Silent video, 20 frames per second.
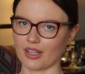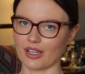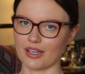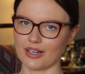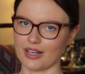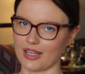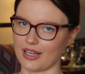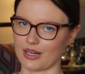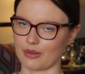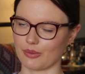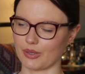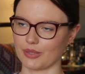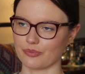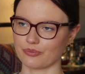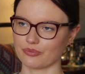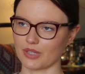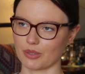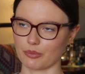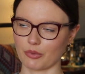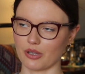And anyway,
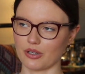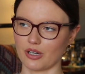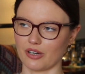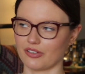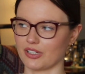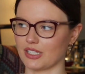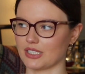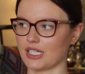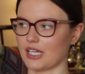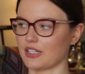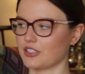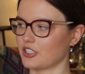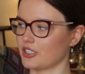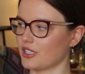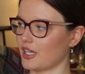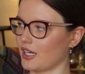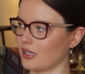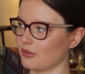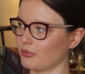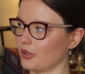I'm going off on a
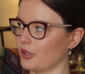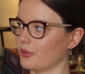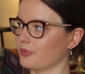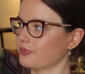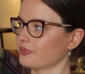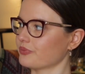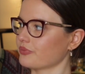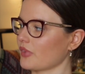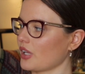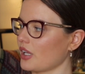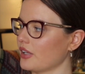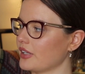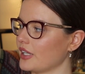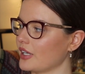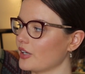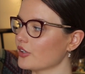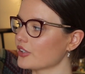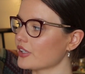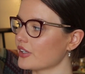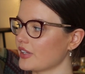tangent now, but
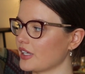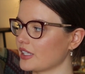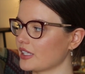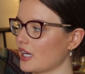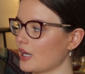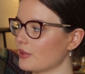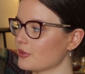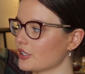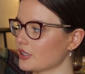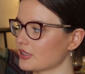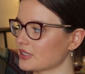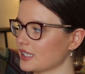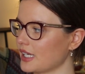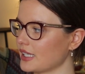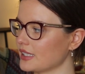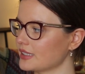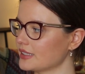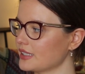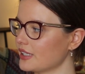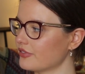the other thing that I'm doing
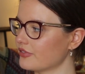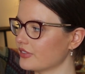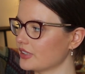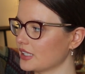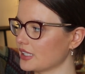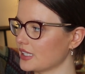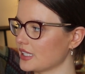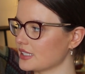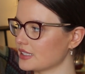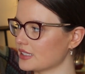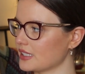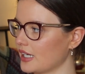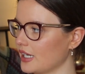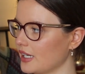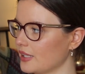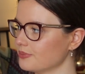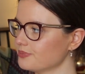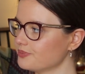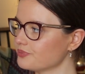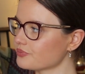slightly differently this
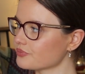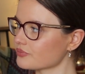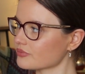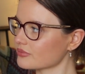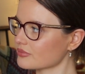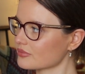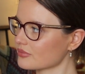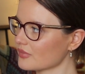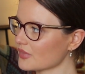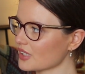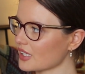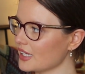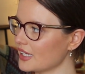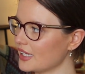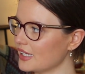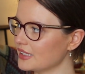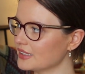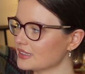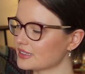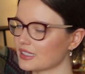time
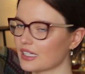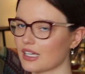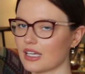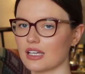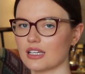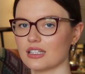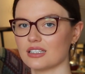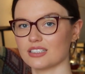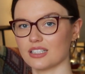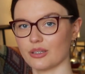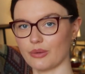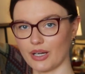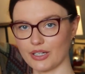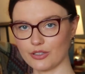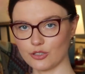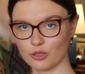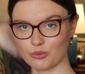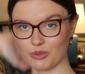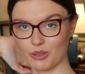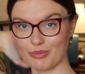is, so I
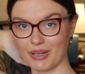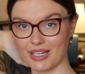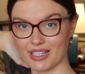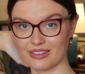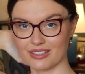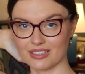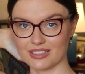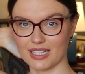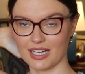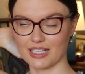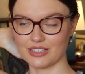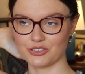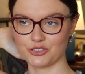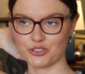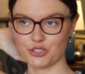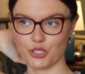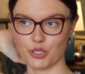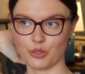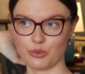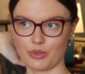normally make the
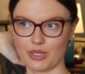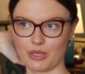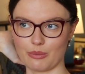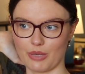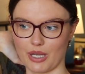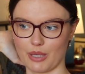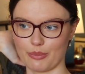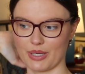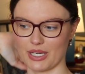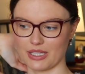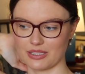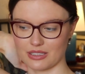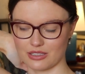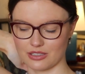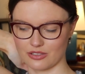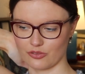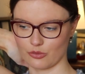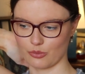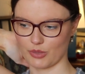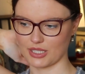size 2 in my
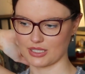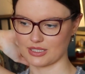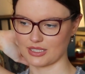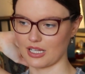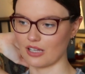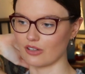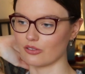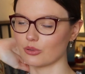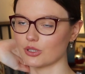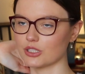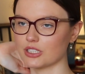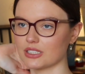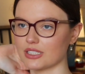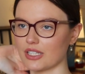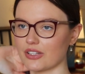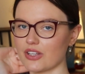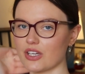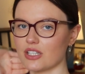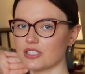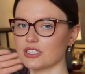patterns for myself, which is
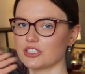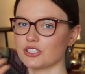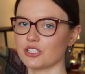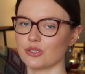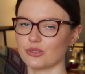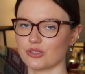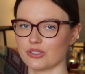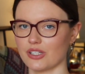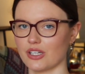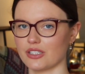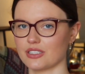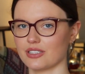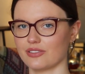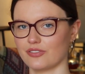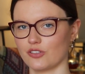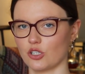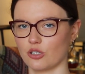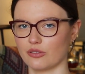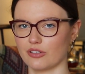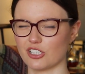a 32 to
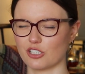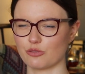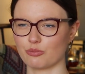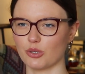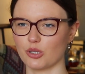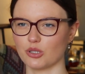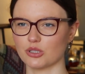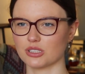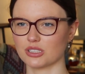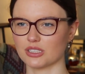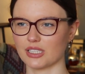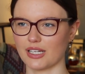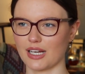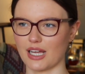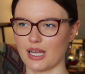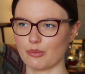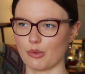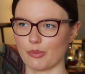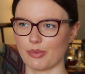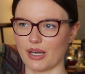34 inch bust, and
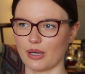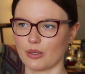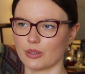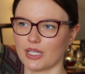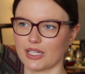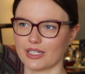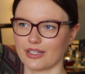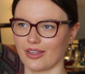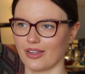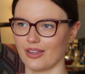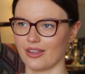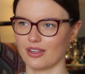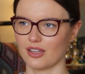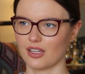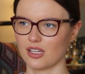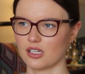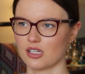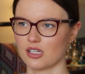I'm about like a